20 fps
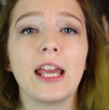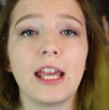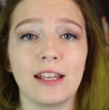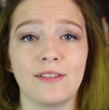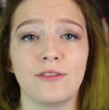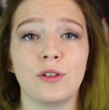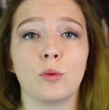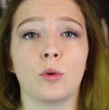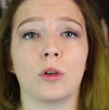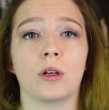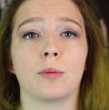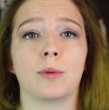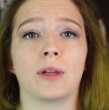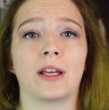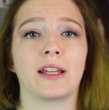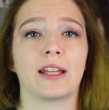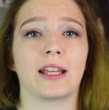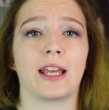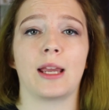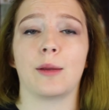If you want to
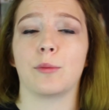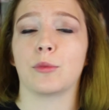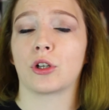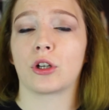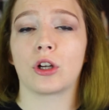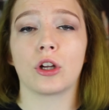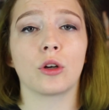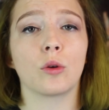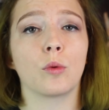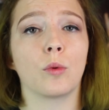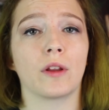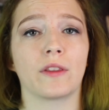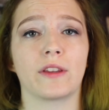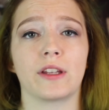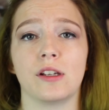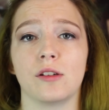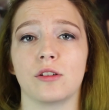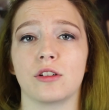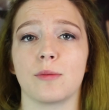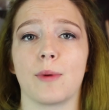play the game, you're going to want
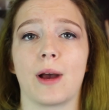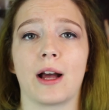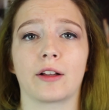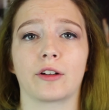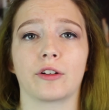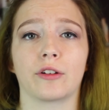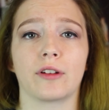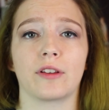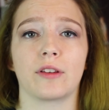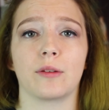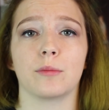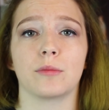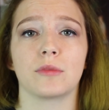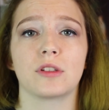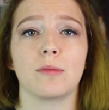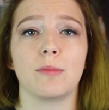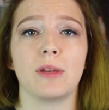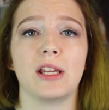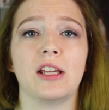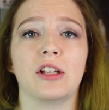the YouTube algorithm
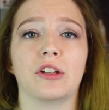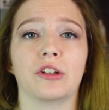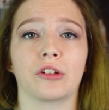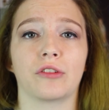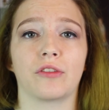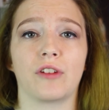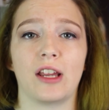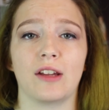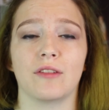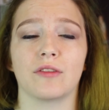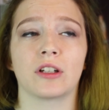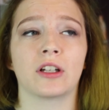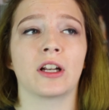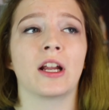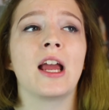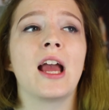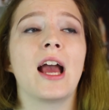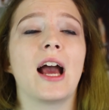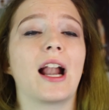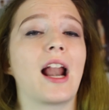to be in your favor,
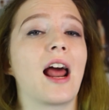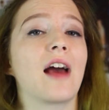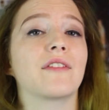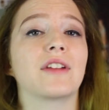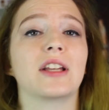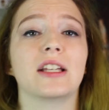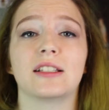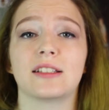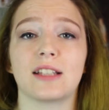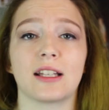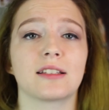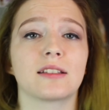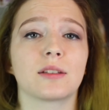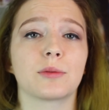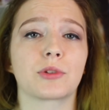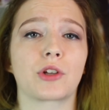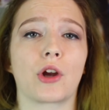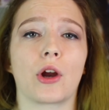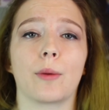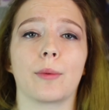and having a dead
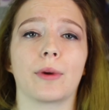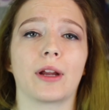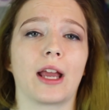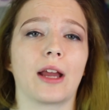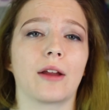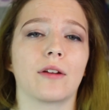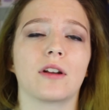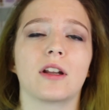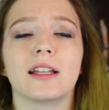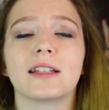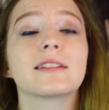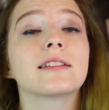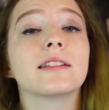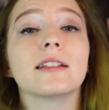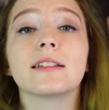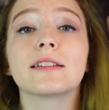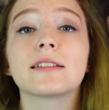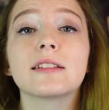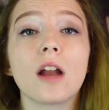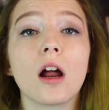subscriber count,
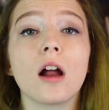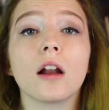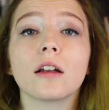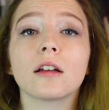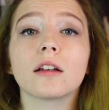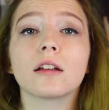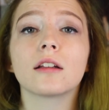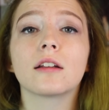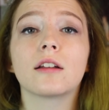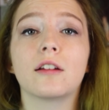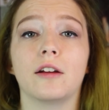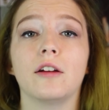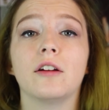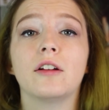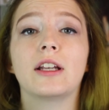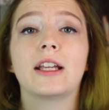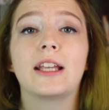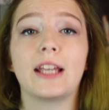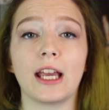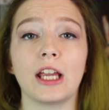it's not
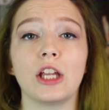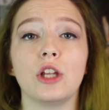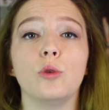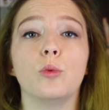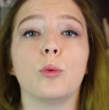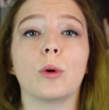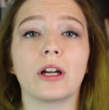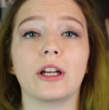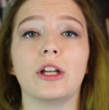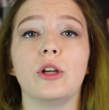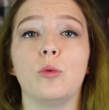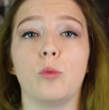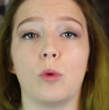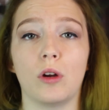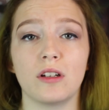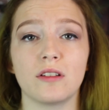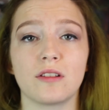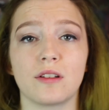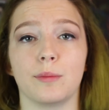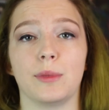going to get you where you
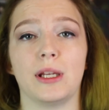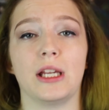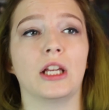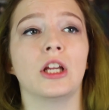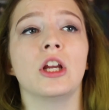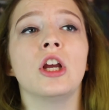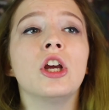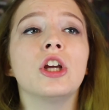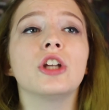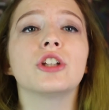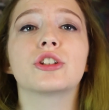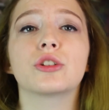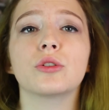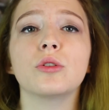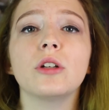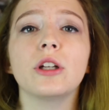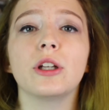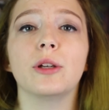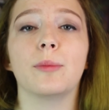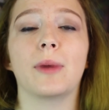want to be.
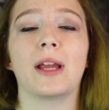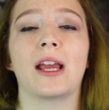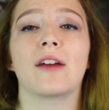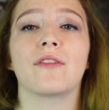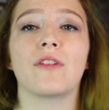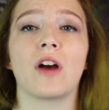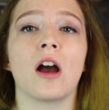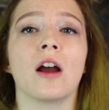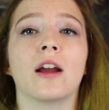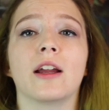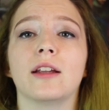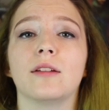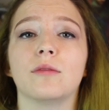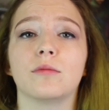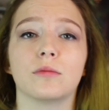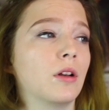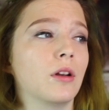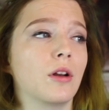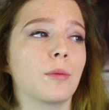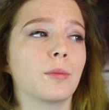Sure, you may have a high
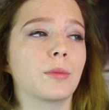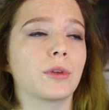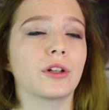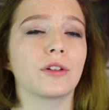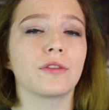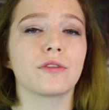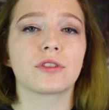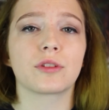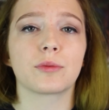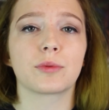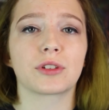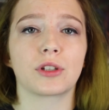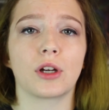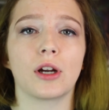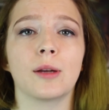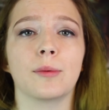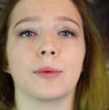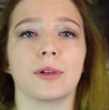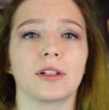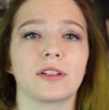number of
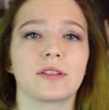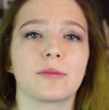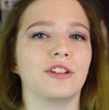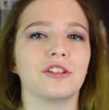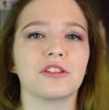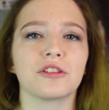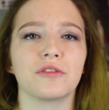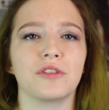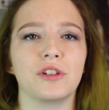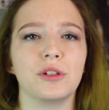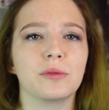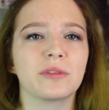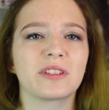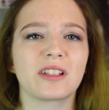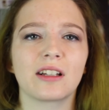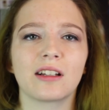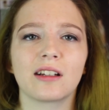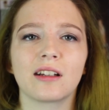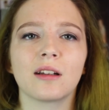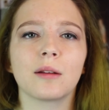subscribers, your
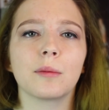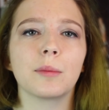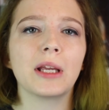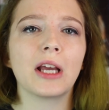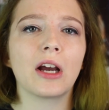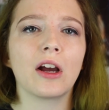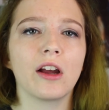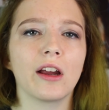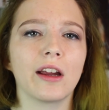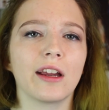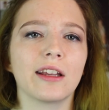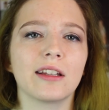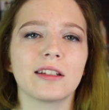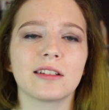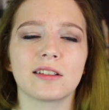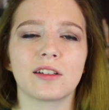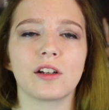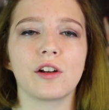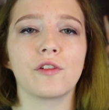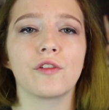views aren't going to be high
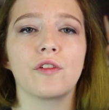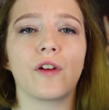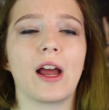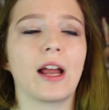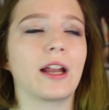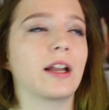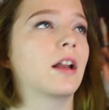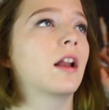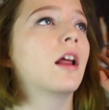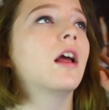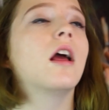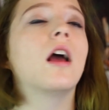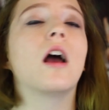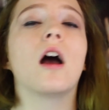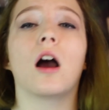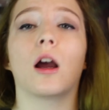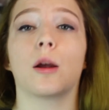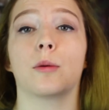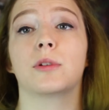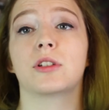and stuff, and
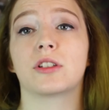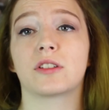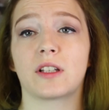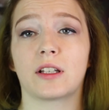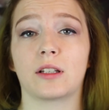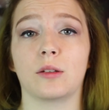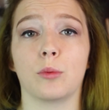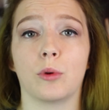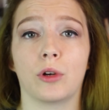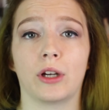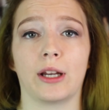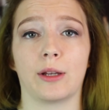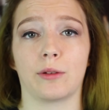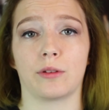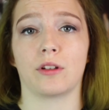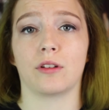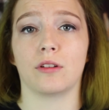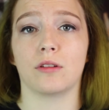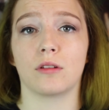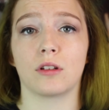I would just like to point
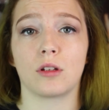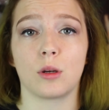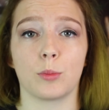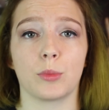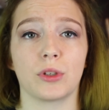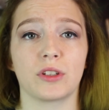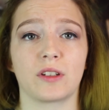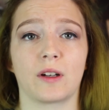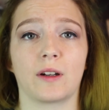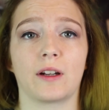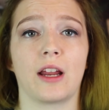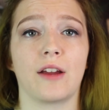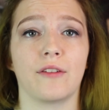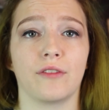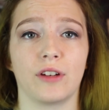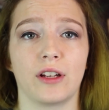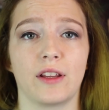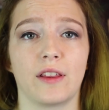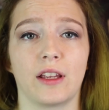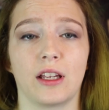out that numbers aren't
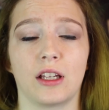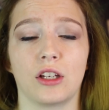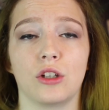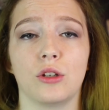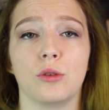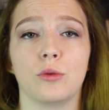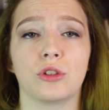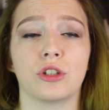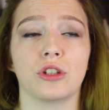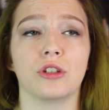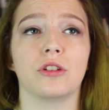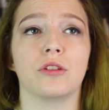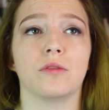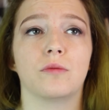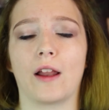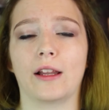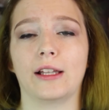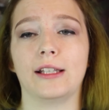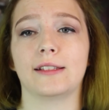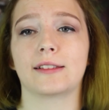everything. You should,
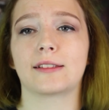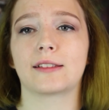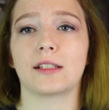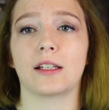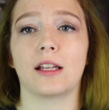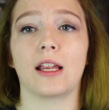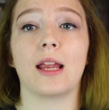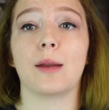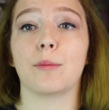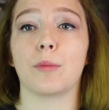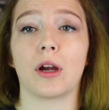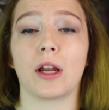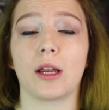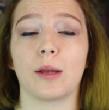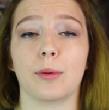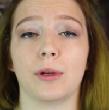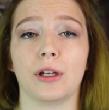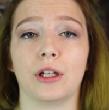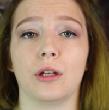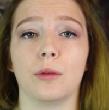at least in my
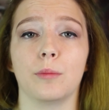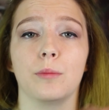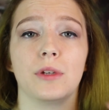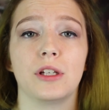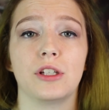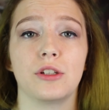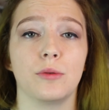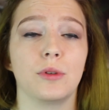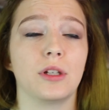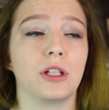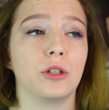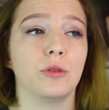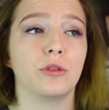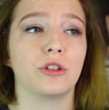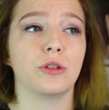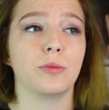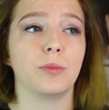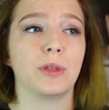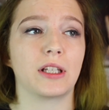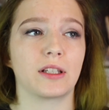opinion, be doing
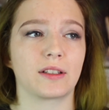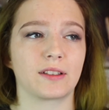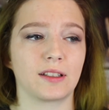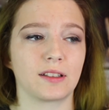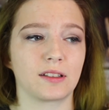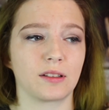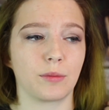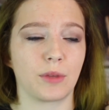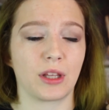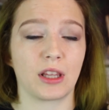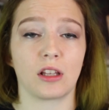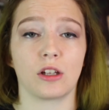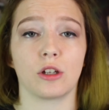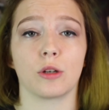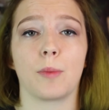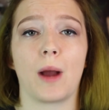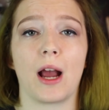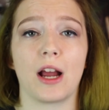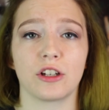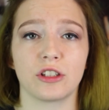YouTube because it's something that
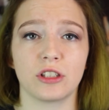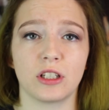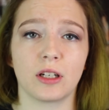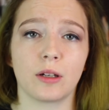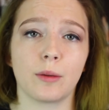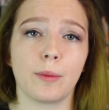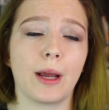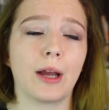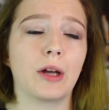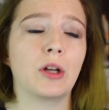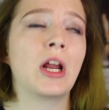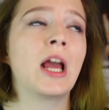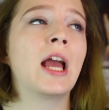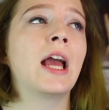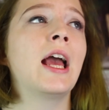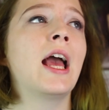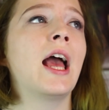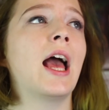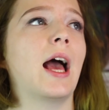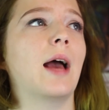you're passionate about
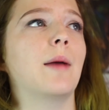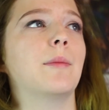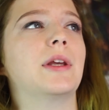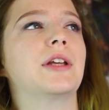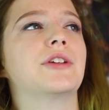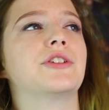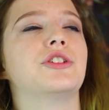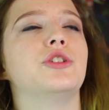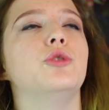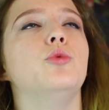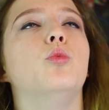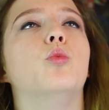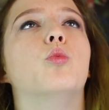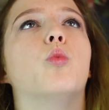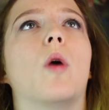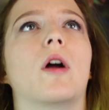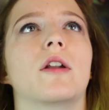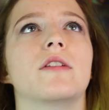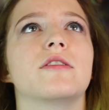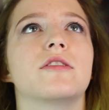and because you
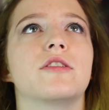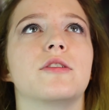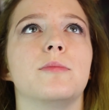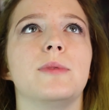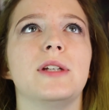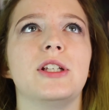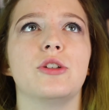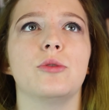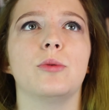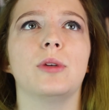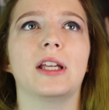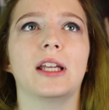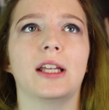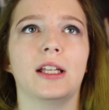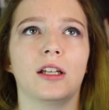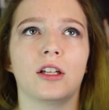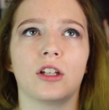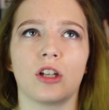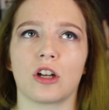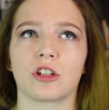want to be doing
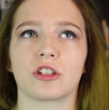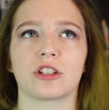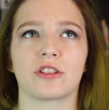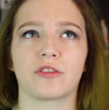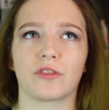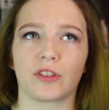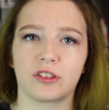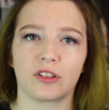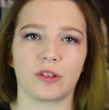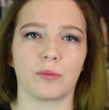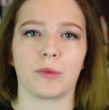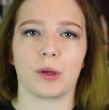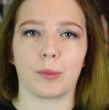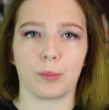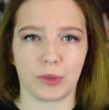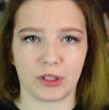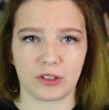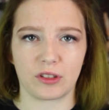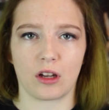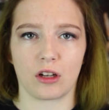it, not just for some
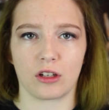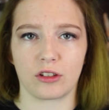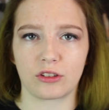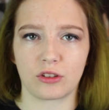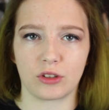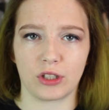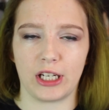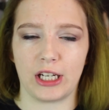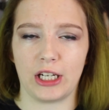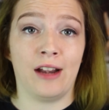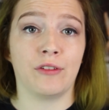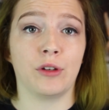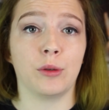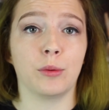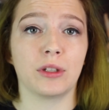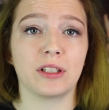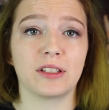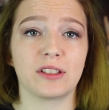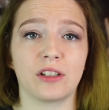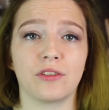numbers on a screen.
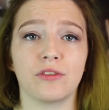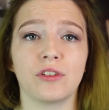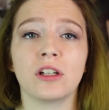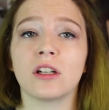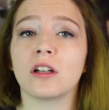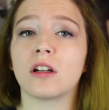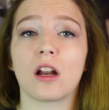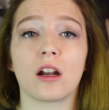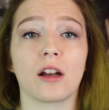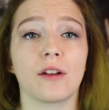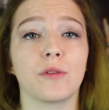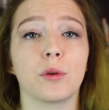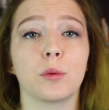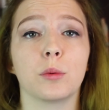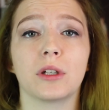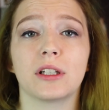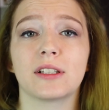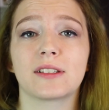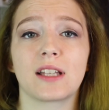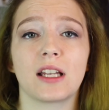Everyone is different. Not
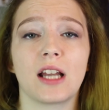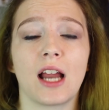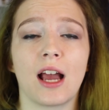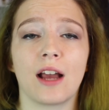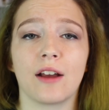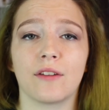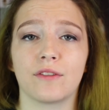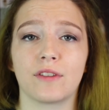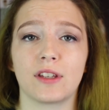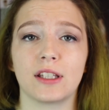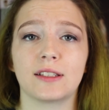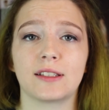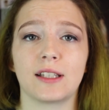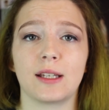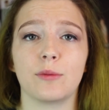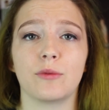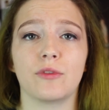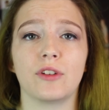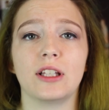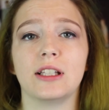everyone is going to have the
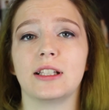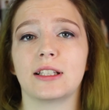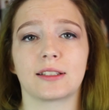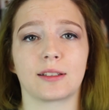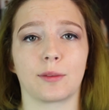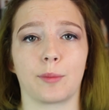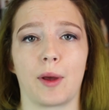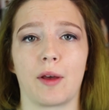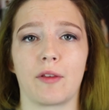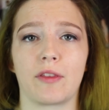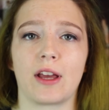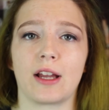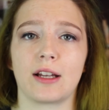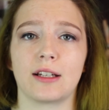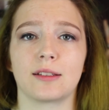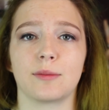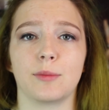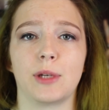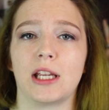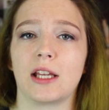same feelings about that
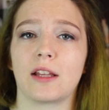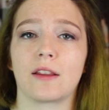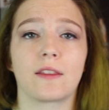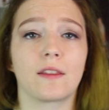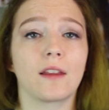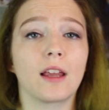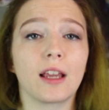as me. And